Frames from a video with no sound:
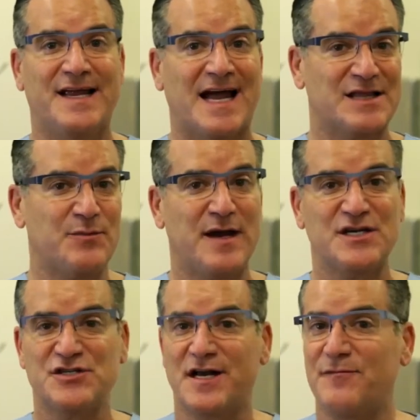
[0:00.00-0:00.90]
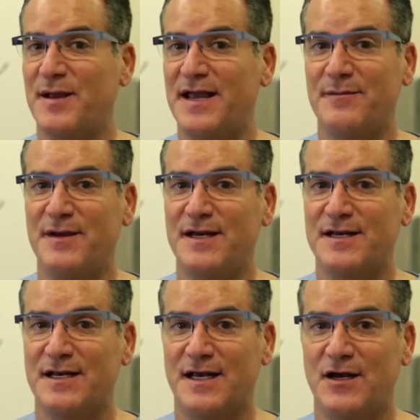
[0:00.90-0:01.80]
get the patient out of pain
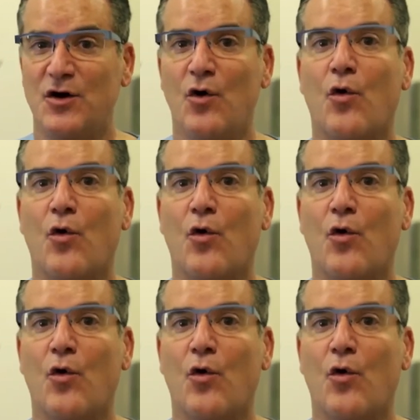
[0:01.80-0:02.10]
immediately